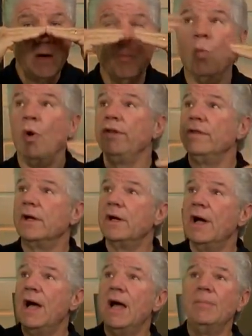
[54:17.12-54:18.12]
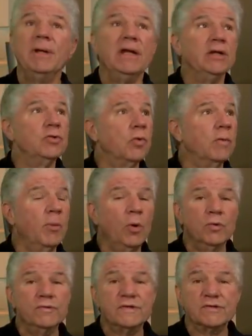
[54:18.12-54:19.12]
one of the common indoor
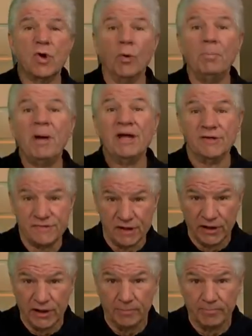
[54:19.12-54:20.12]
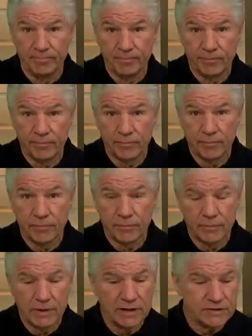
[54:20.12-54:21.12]
molds is called penicillium.
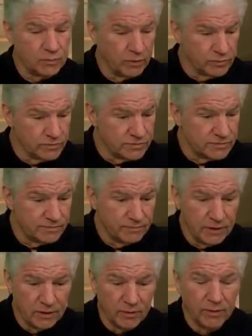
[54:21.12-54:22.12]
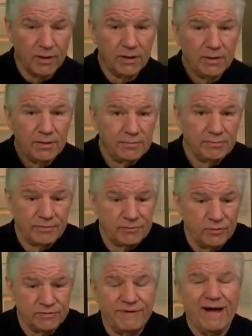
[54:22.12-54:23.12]
It's what was, you know,
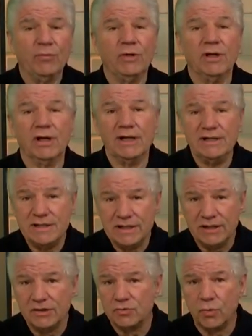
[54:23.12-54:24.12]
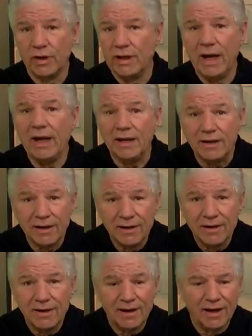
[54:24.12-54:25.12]
It was founded in nineteen twenty-eight.
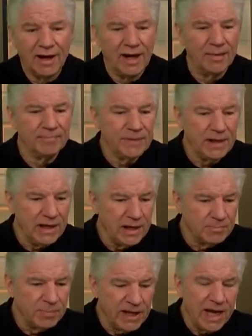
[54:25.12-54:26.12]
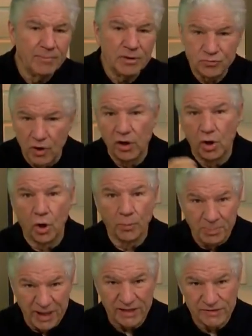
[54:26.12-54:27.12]
Um, it became a drug
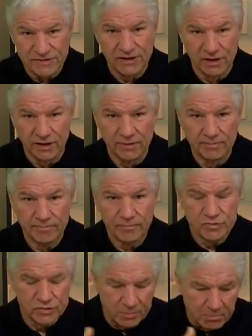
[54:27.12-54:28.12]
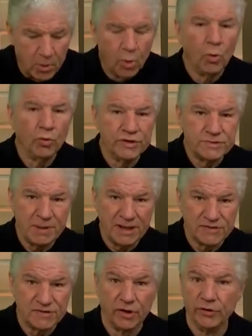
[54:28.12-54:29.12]
called penicillin. So the mold is
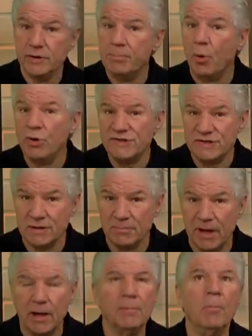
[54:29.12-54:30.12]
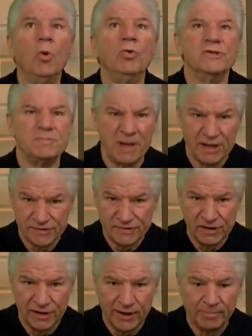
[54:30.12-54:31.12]
penicillin. The poison it ma mold is
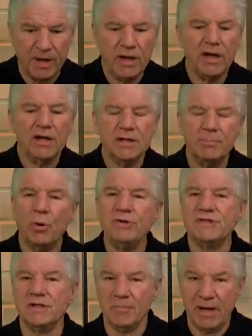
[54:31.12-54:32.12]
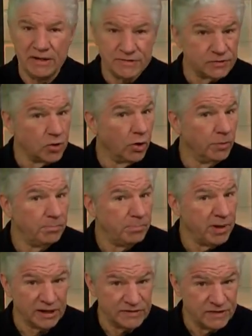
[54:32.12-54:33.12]
penicillium. The poison it makes is called
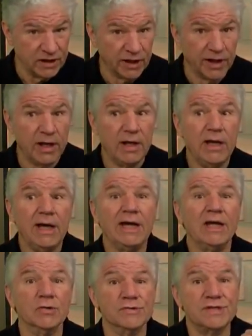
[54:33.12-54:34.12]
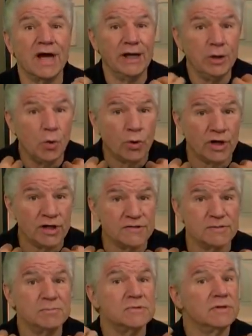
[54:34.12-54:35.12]
penicillin. It kills tiny
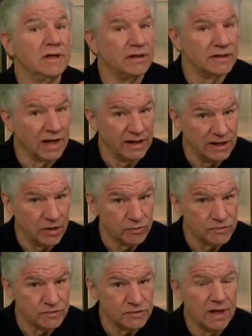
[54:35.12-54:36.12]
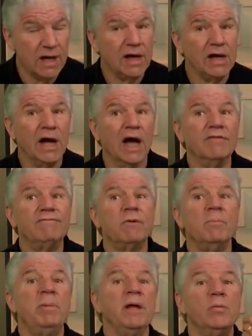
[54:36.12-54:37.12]
organisms in tiny doses. God
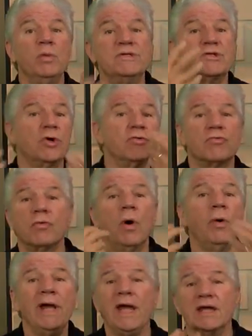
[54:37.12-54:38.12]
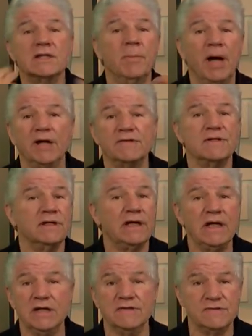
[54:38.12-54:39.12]
forbid we start throwing antibiotics into
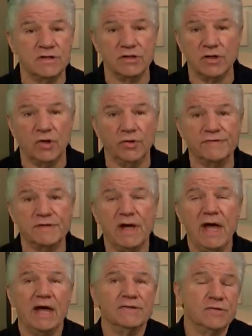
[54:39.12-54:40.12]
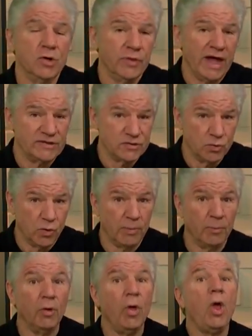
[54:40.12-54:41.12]
kids and adults as though that's
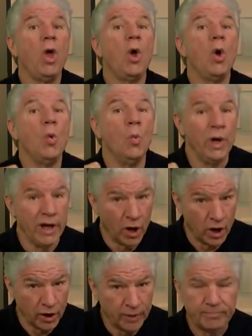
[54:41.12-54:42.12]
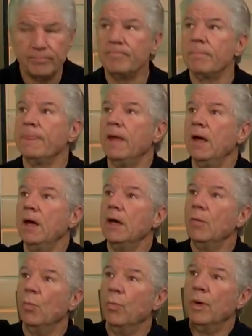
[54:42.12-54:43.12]
normal. We are.
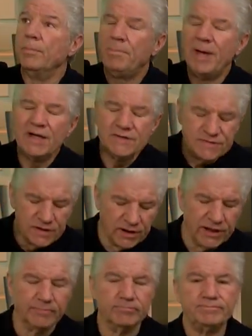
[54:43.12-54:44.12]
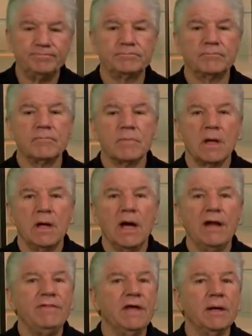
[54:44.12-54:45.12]
Penicillium,
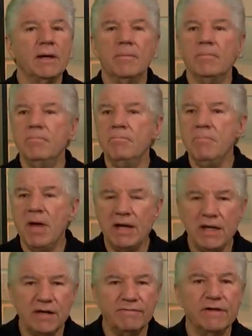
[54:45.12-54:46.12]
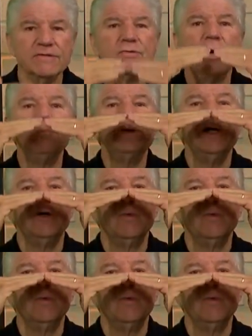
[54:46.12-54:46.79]
I think many of us are up to here